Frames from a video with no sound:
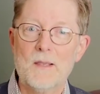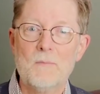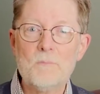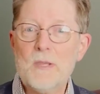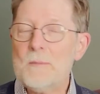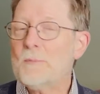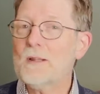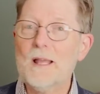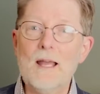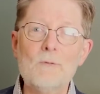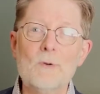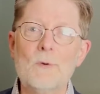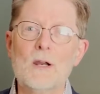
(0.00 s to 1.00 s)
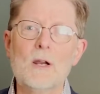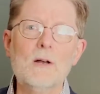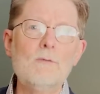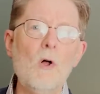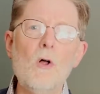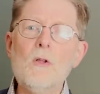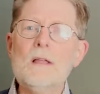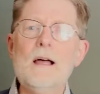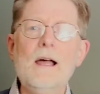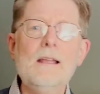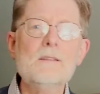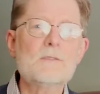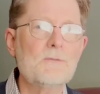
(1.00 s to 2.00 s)
People everywhere of all
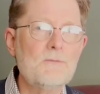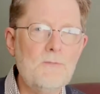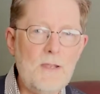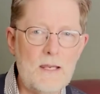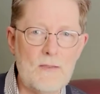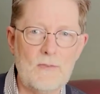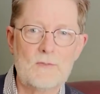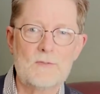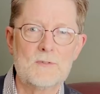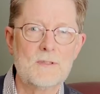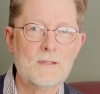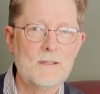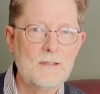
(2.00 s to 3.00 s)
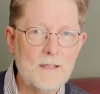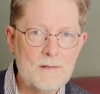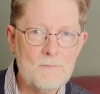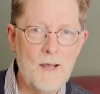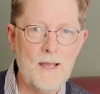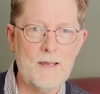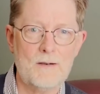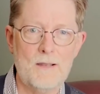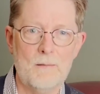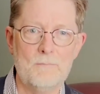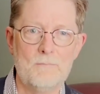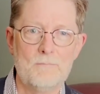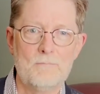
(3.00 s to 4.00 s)
kinds of faiths admire him.